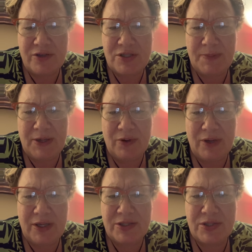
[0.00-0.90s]

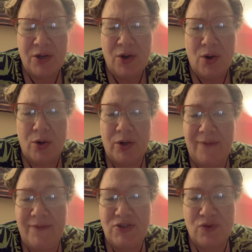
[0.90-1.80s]
spirit or you
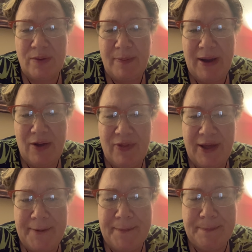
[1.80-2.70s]
have a dream about
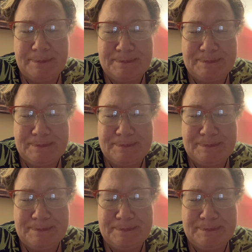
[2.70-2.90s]
them